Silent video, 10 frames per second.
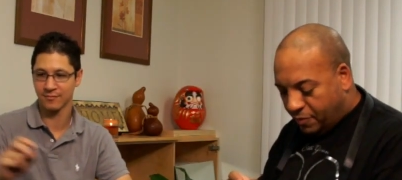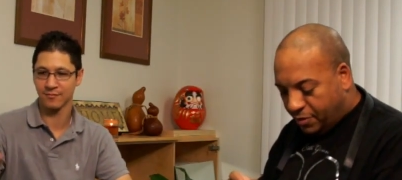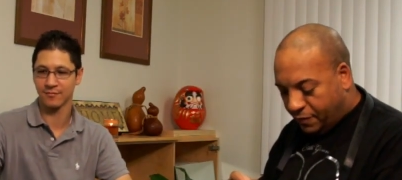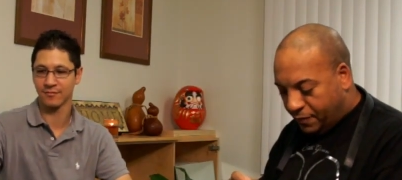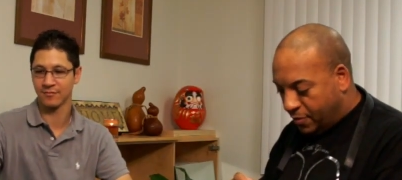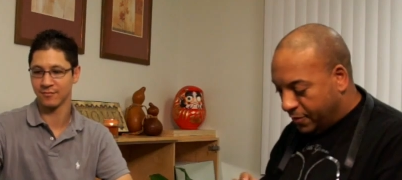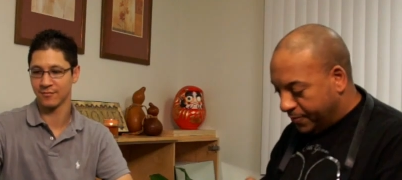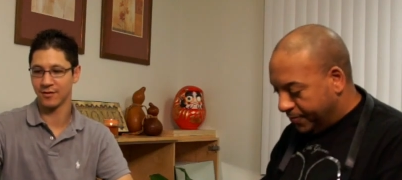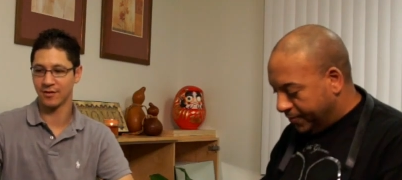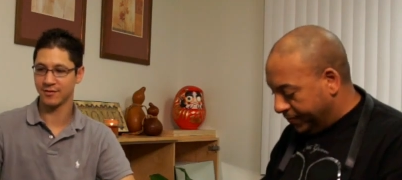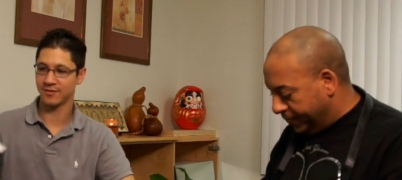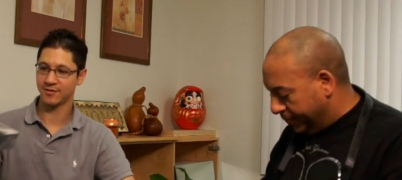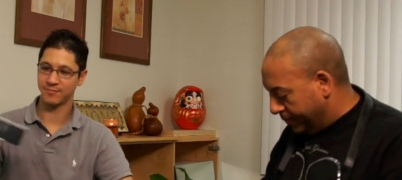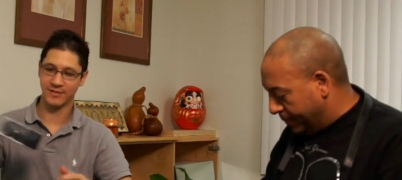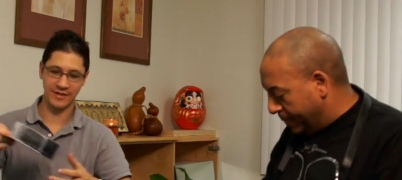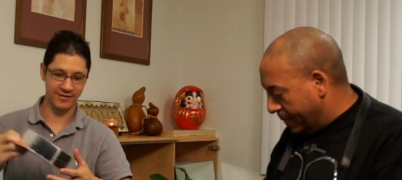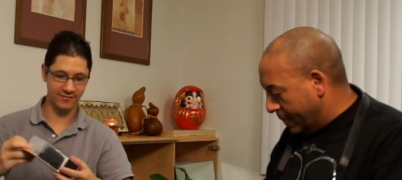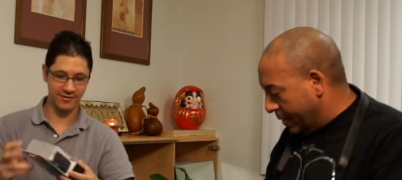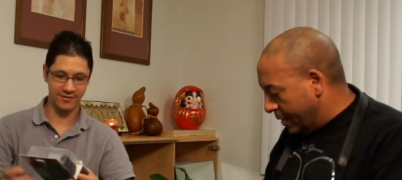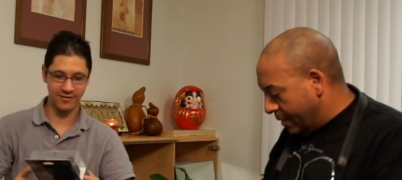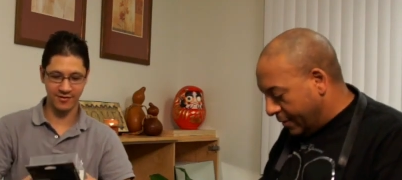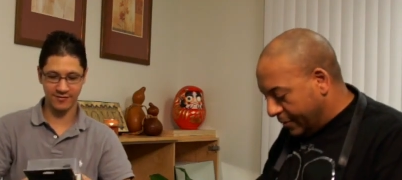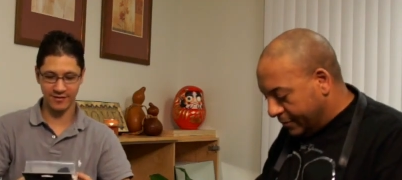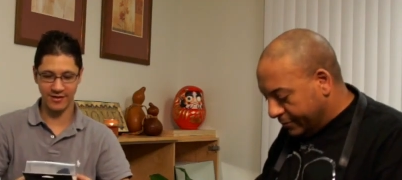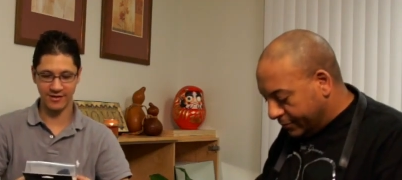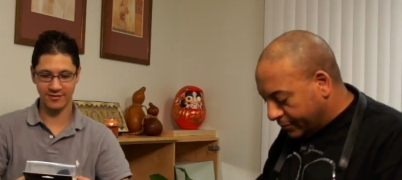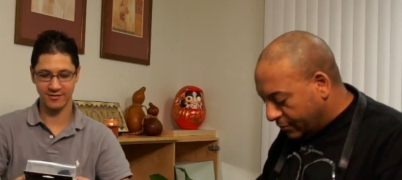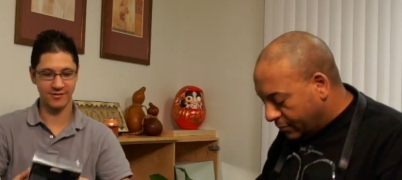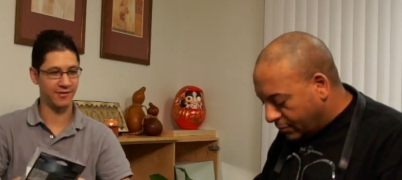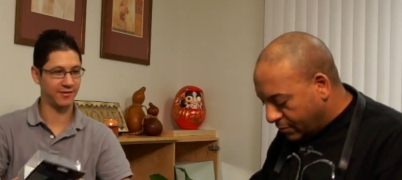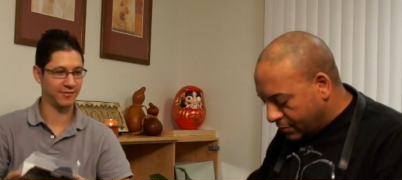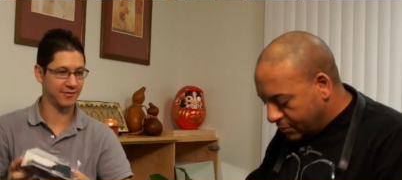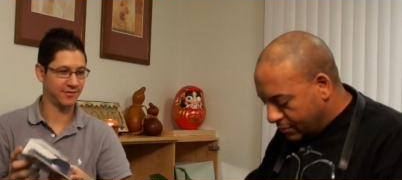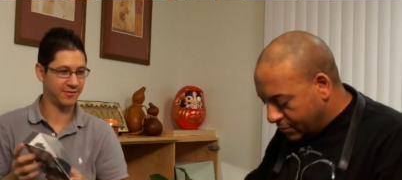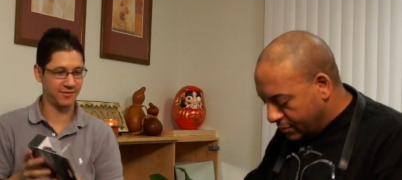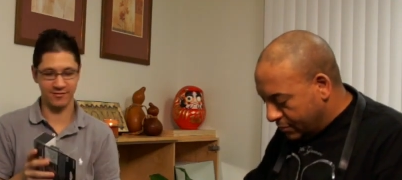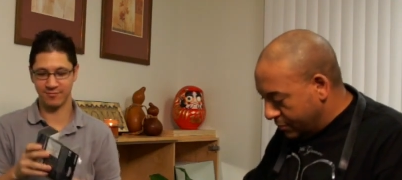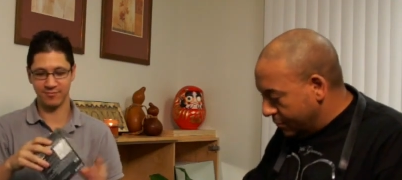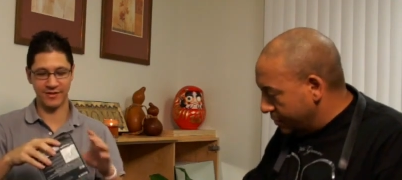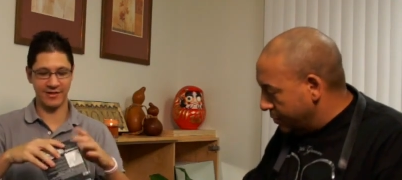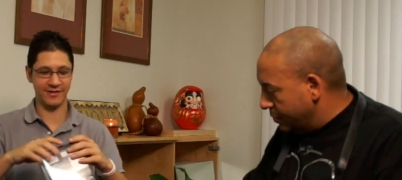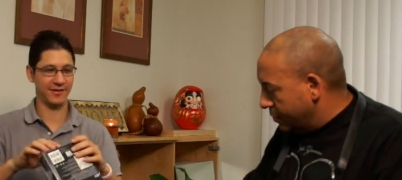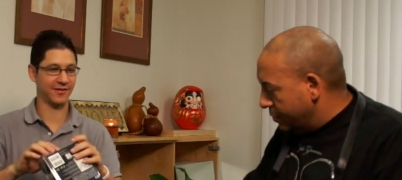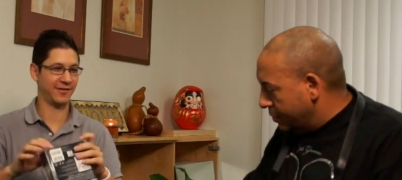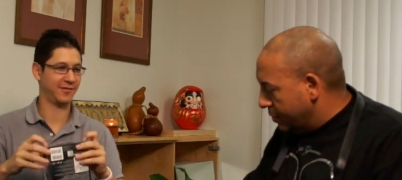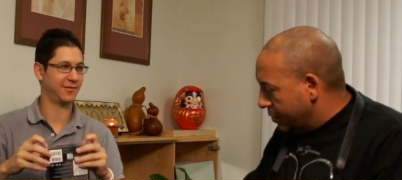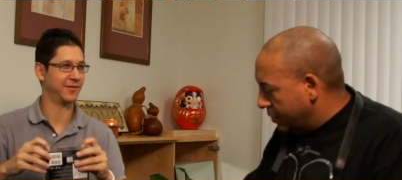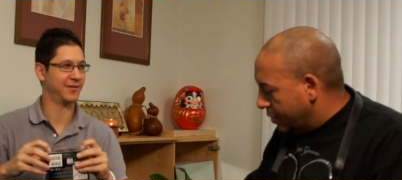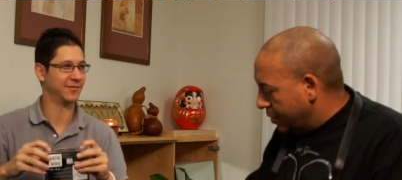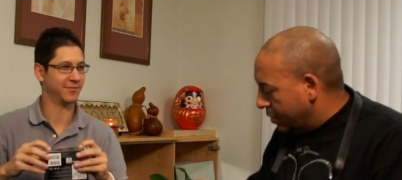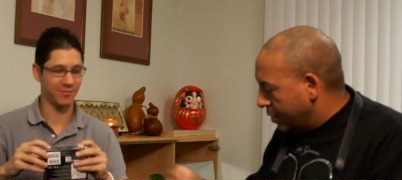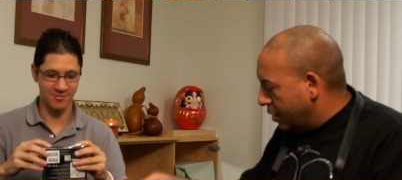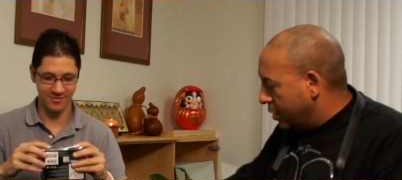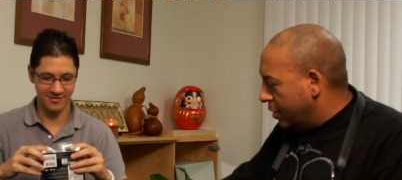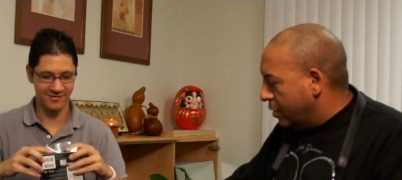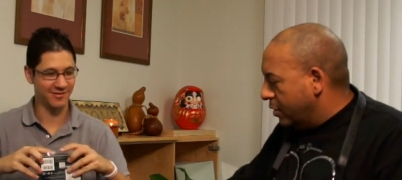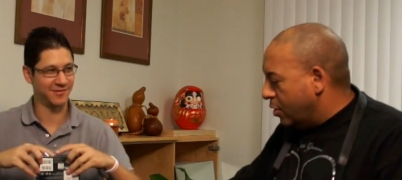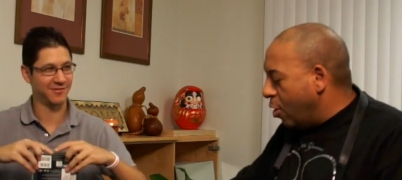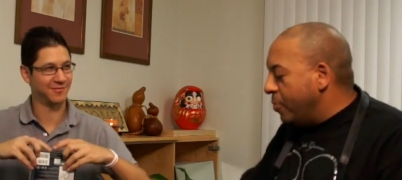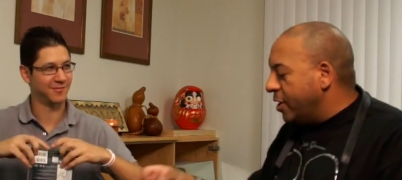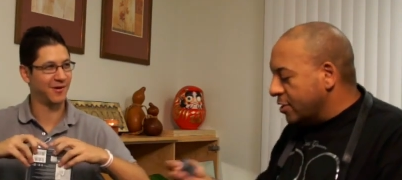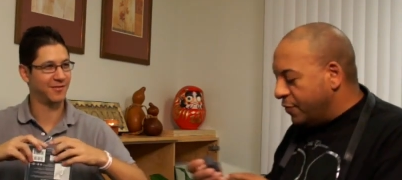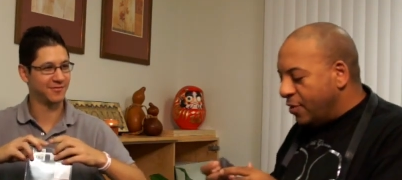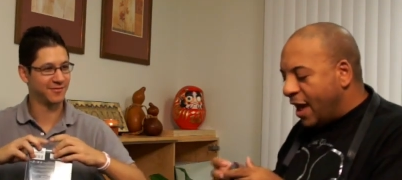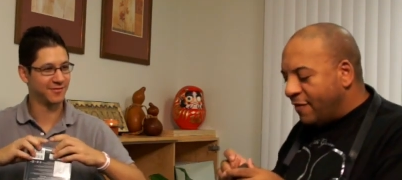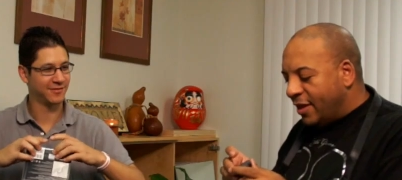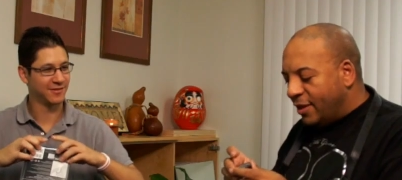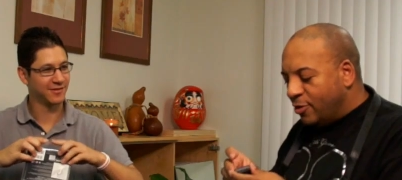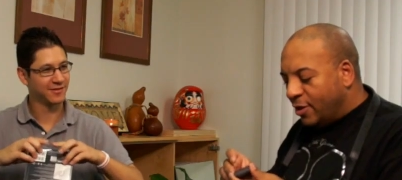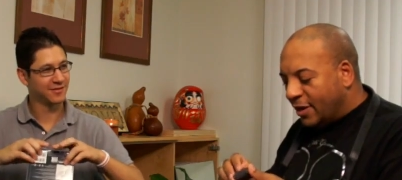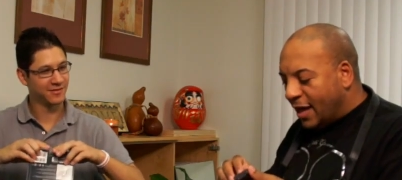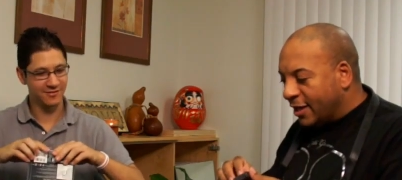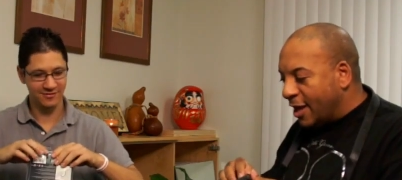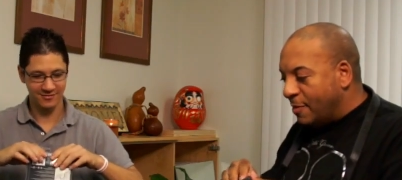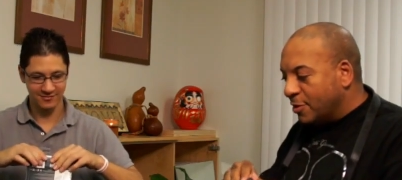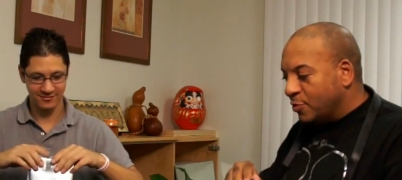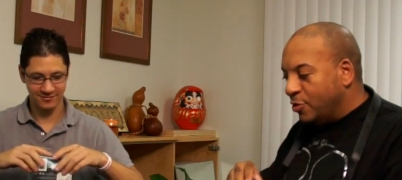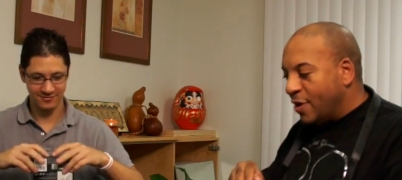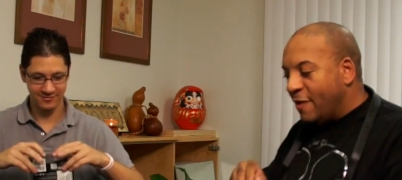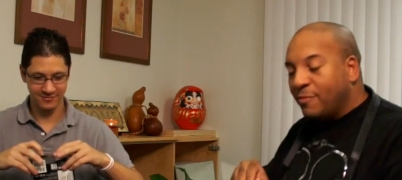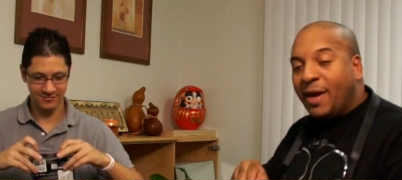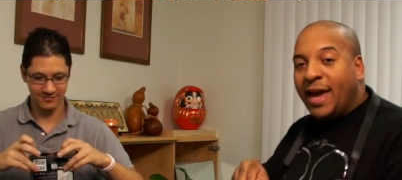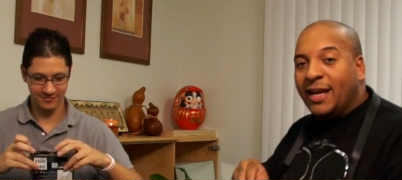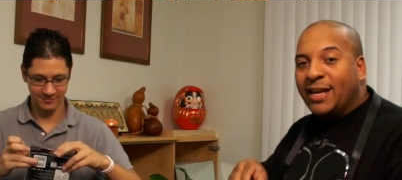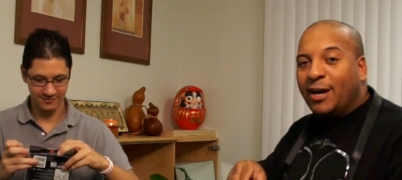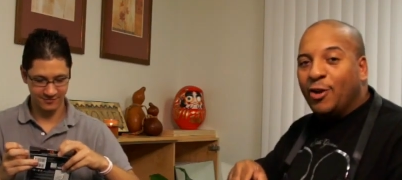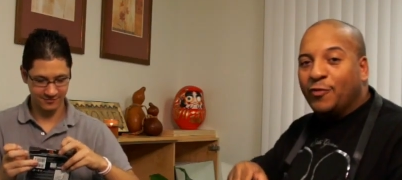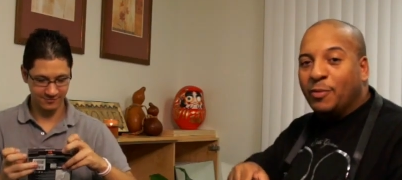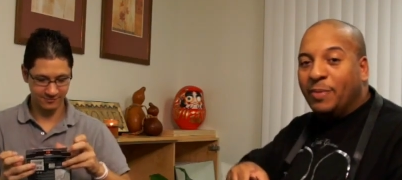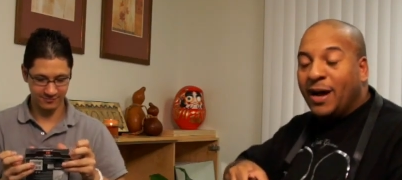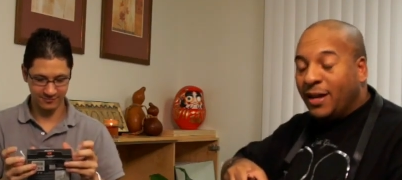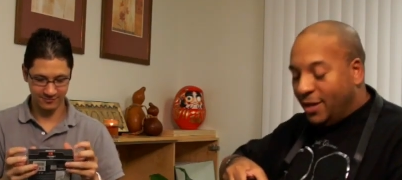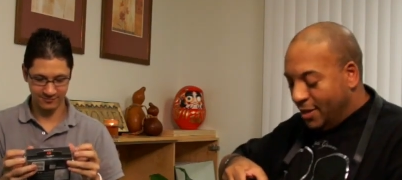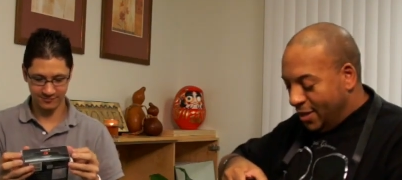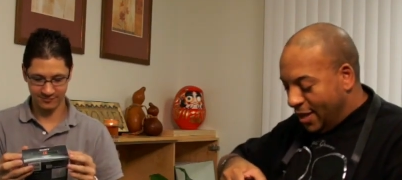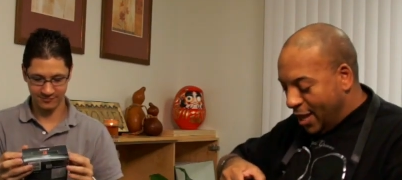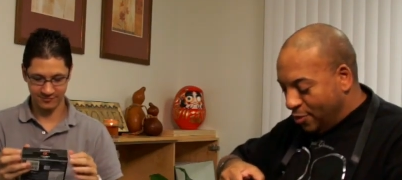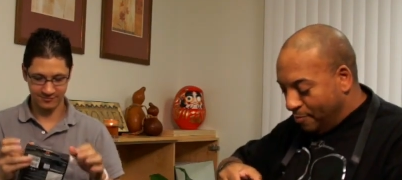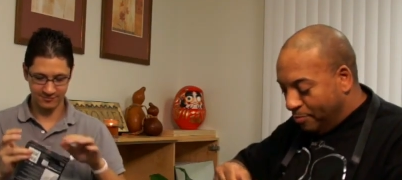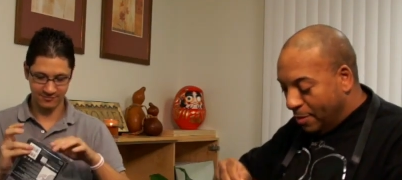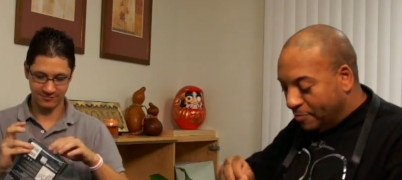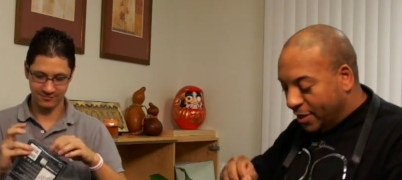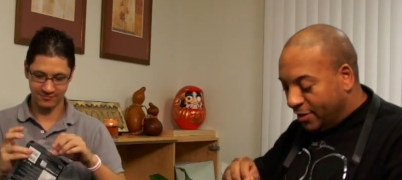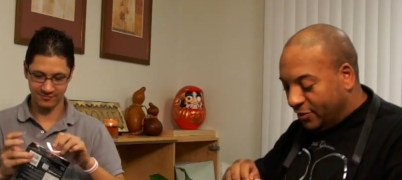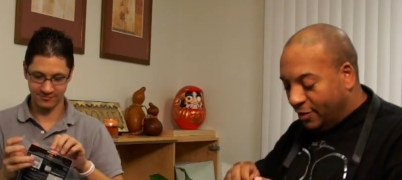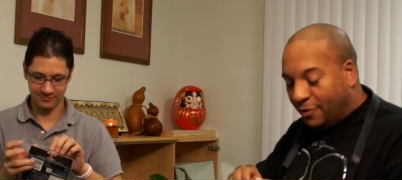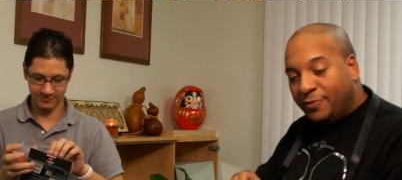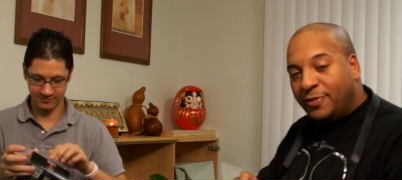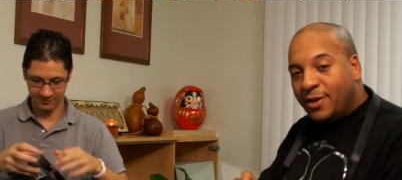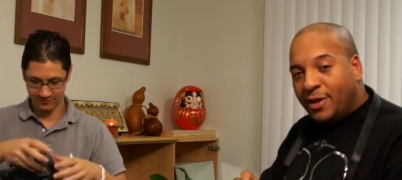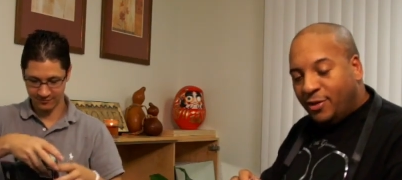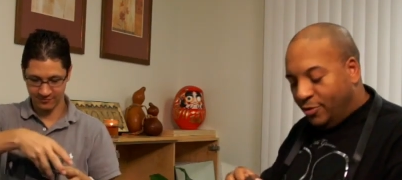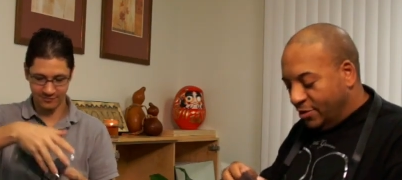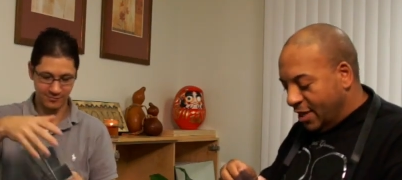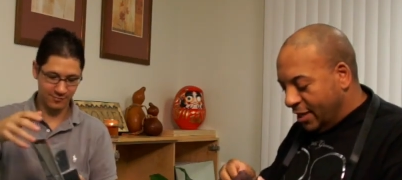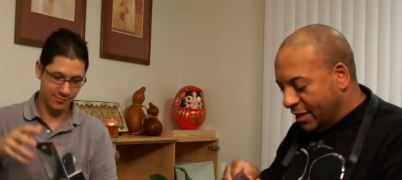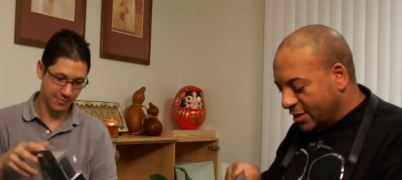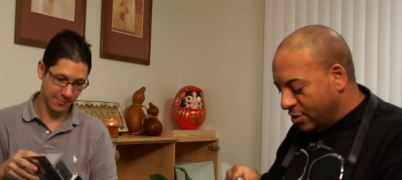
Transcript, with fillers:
Speaker 1: over there for? Just a protective cover case, just to protect it a little, you know, rawest little.
Speaker 2: Oh, because if you have it, you know, a lot of cameras, when you have them hanging down off your body and you bump into stuff, you ding. That's